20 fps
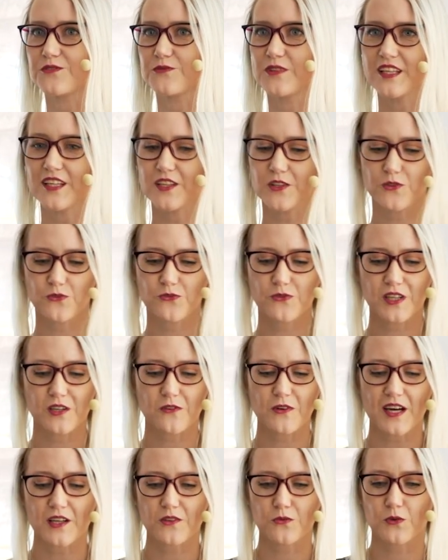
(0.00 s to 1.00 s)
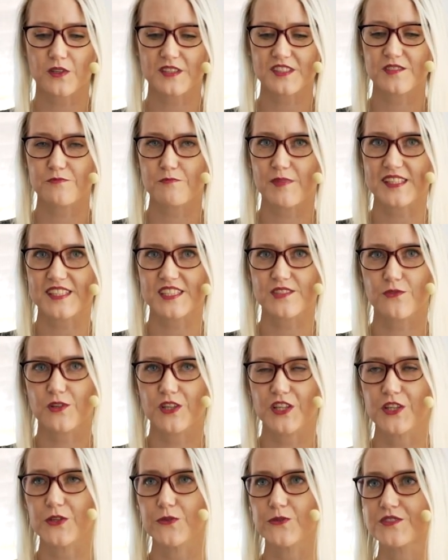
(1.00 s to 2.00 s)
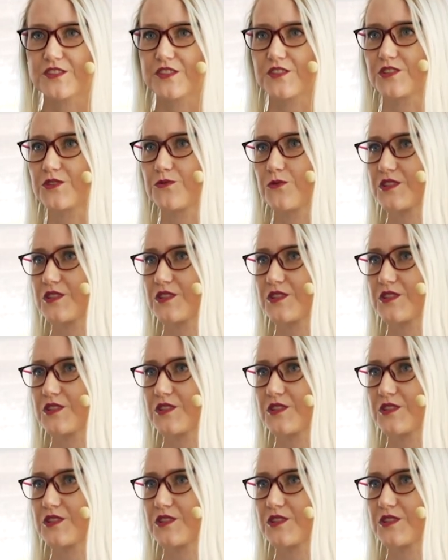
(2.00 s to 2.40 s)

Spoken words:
We need to figure out what's best for the users,